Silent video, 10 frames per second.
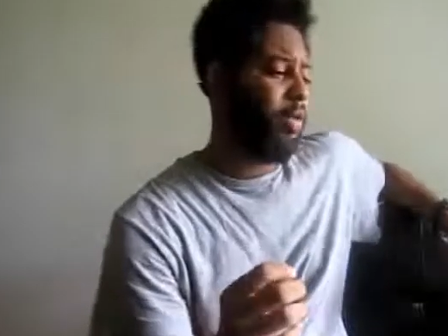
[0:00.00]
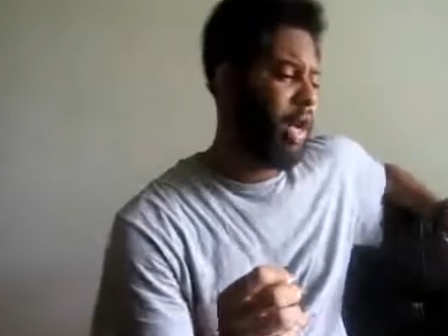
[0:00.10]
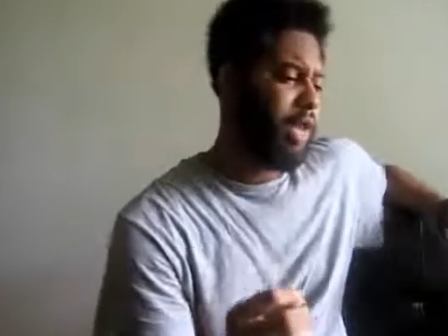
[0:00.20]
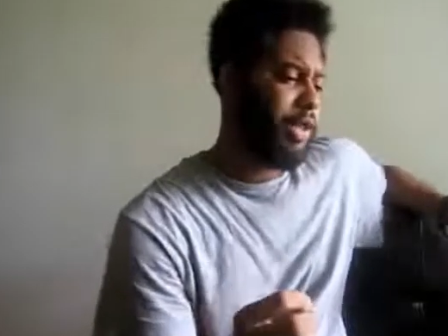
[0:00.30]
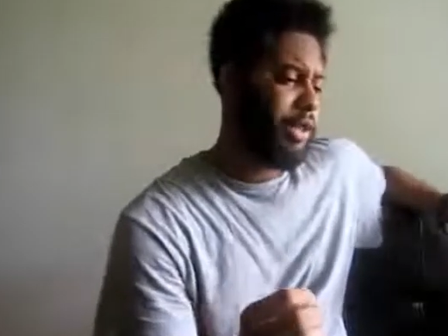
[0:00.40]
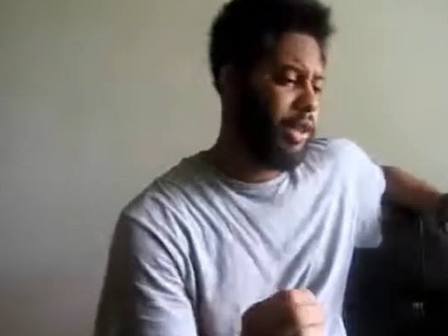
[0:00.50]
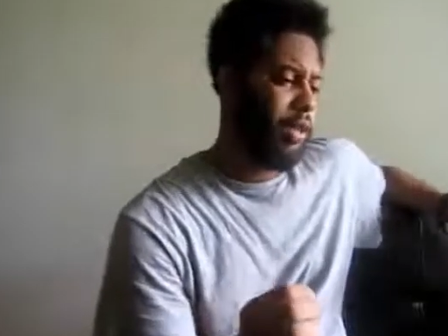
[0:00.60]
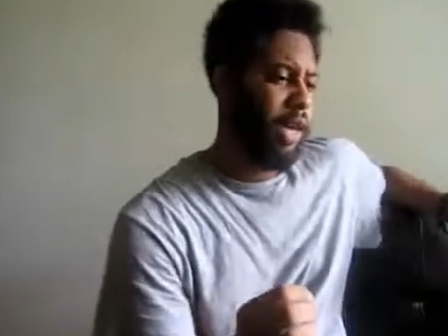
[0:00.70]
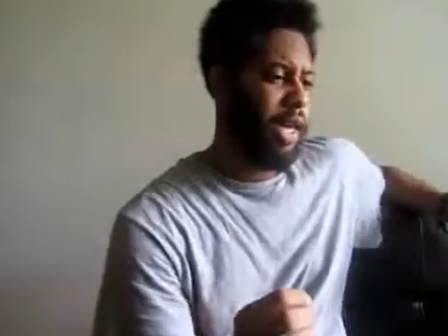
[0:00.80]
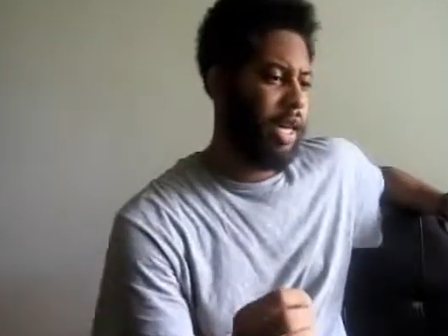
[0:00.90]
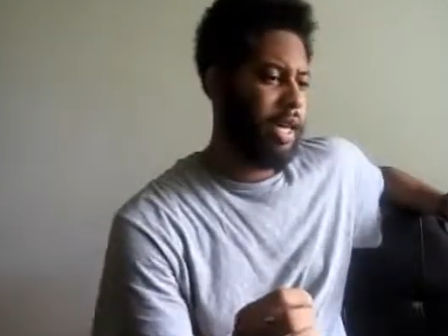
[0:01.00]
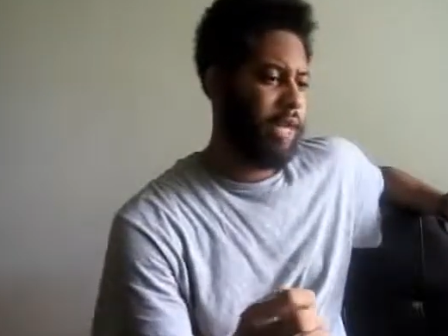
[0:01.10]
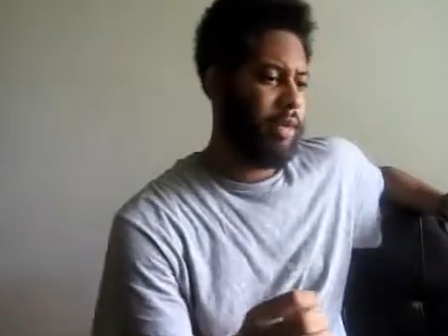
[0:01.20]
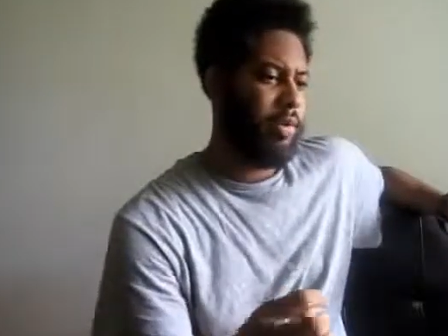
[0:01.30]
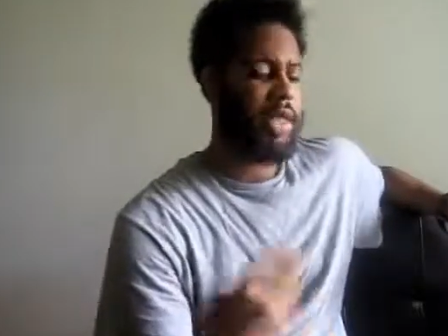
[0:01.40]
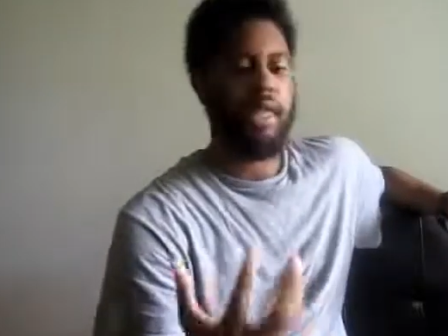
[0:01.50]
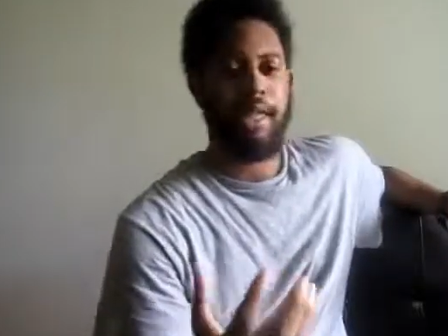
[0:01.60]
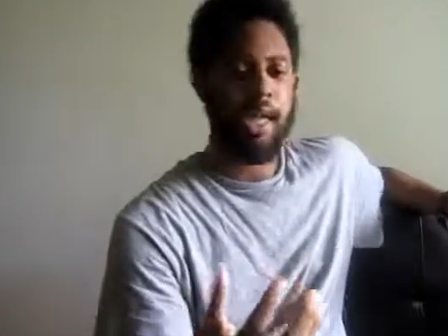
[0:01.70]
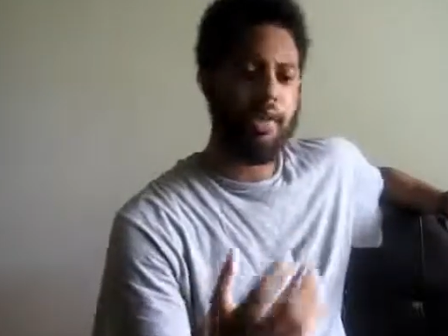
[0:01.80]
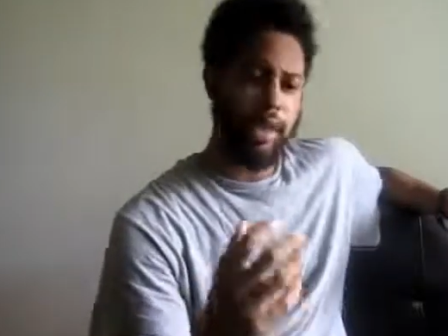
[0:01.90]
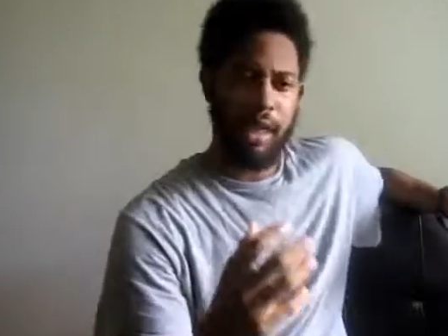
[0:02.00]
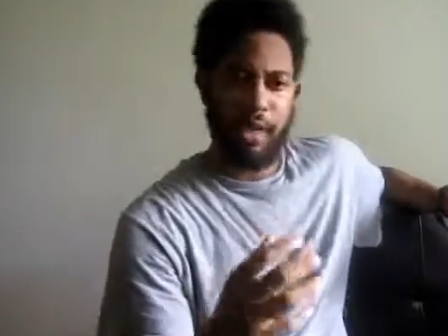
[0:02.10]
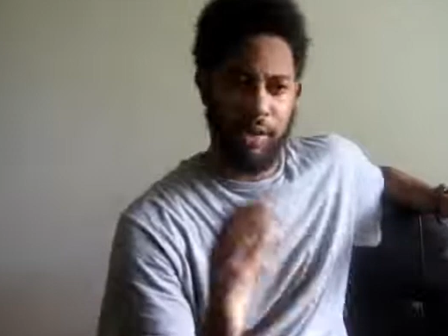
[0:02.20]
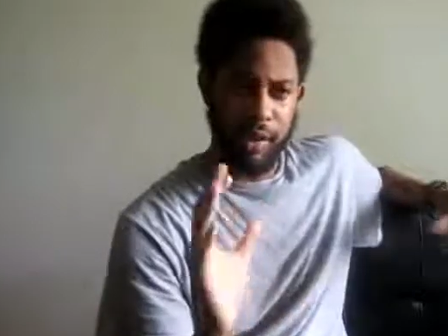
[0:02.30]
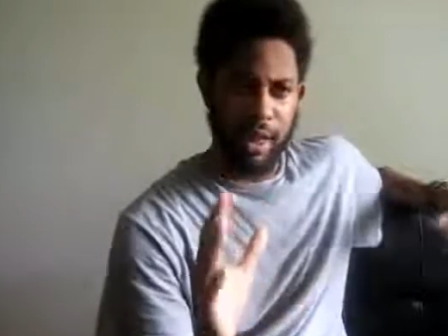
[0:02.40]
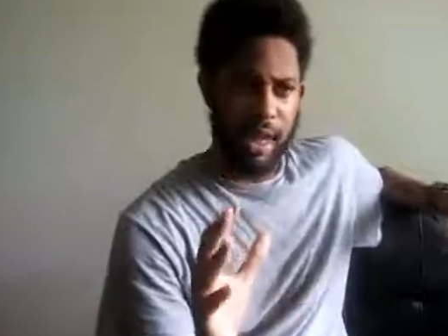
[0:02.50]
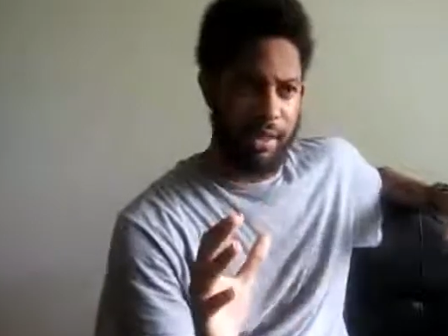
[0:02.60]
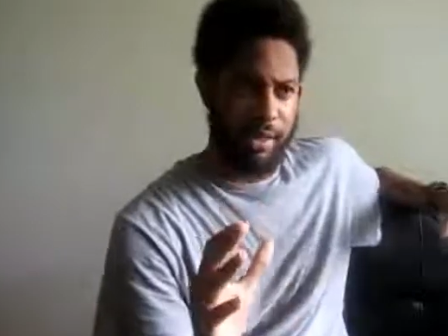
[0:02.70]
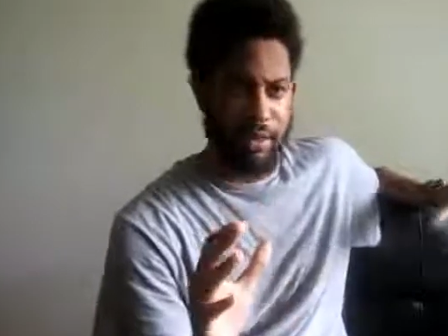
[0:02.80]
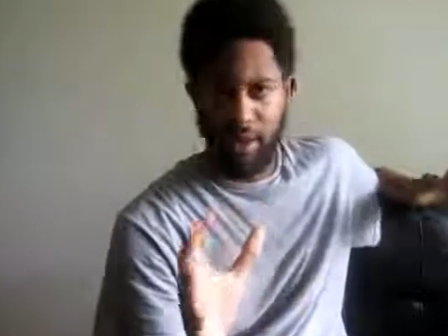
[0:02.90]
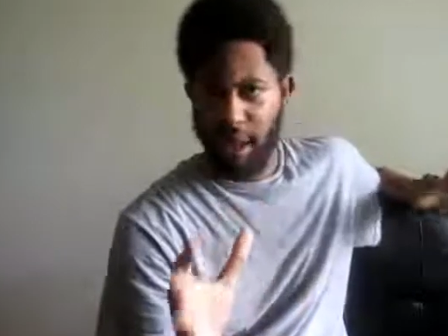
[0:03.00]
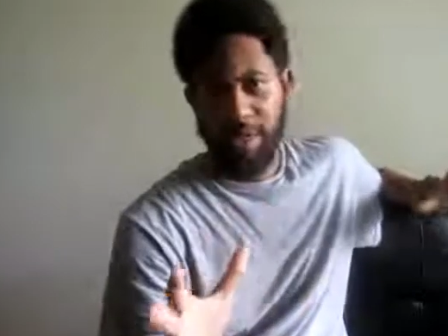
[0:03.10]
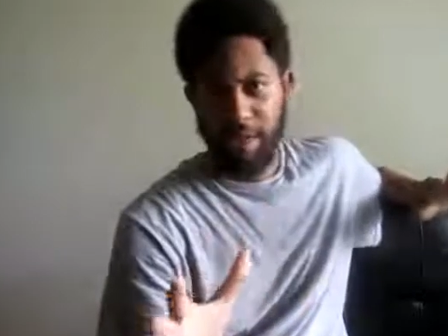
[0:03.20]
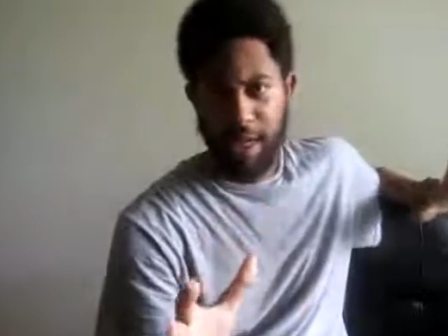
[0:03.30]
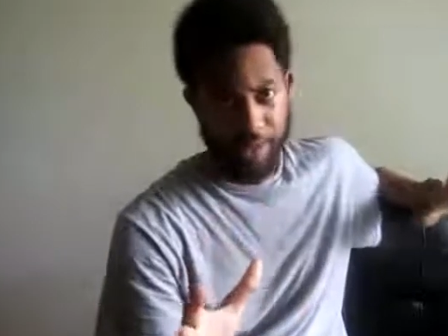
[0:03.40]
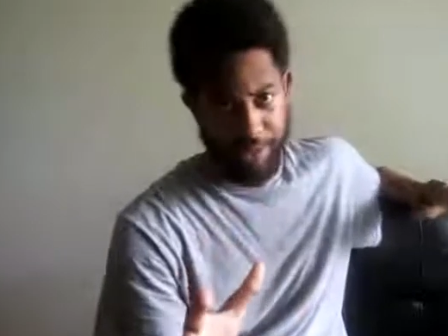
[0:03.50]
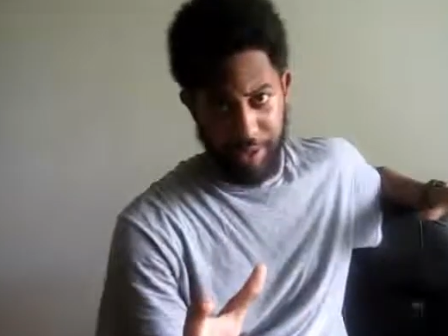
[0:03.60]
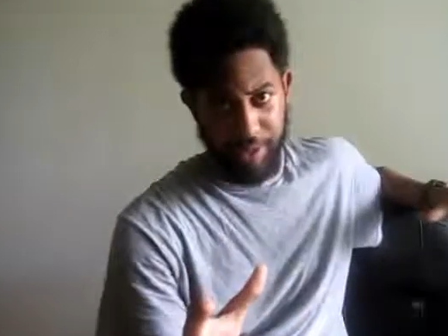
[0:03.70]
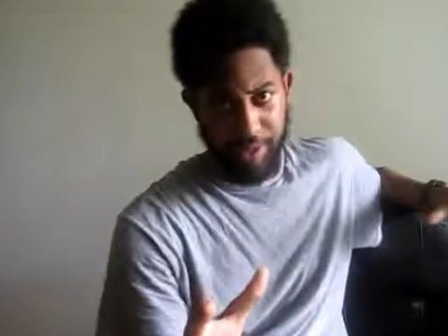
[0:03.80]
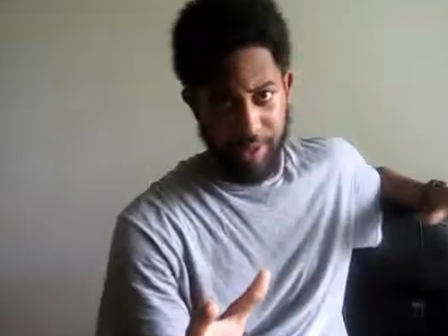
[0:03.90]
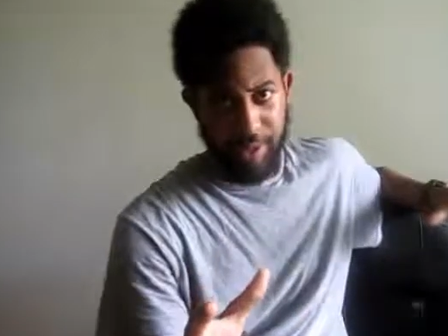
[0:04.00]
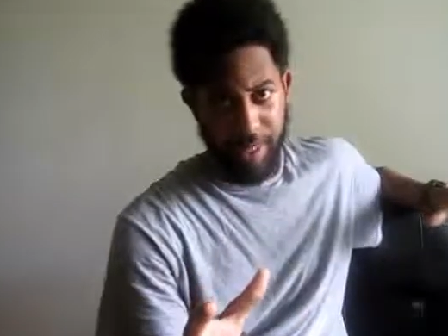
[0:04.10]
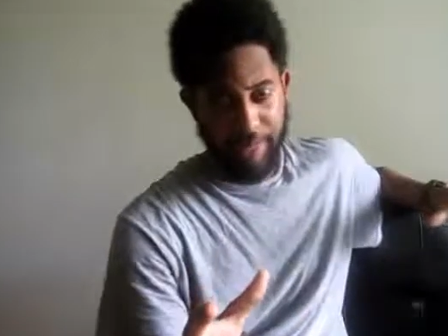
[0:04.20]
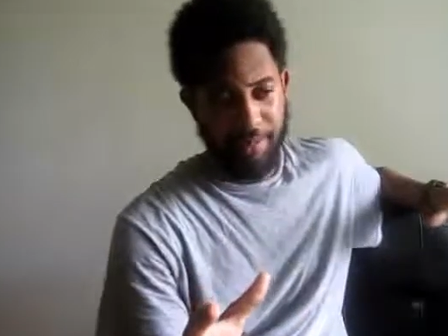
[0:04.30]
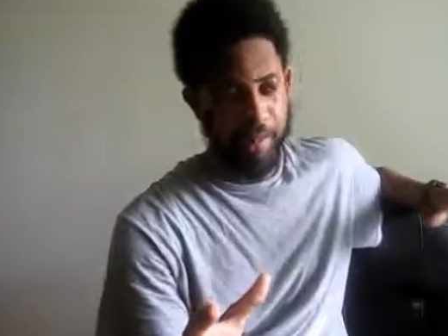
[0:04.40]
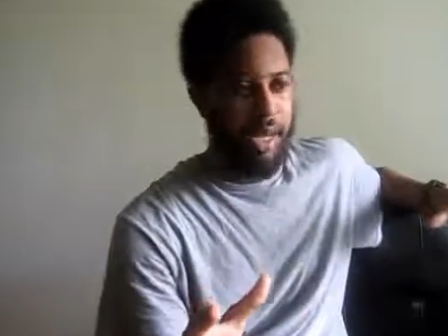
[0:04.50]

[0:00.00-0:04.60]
was to uh, was an attempt to get you to kind of look outside yourself for a second.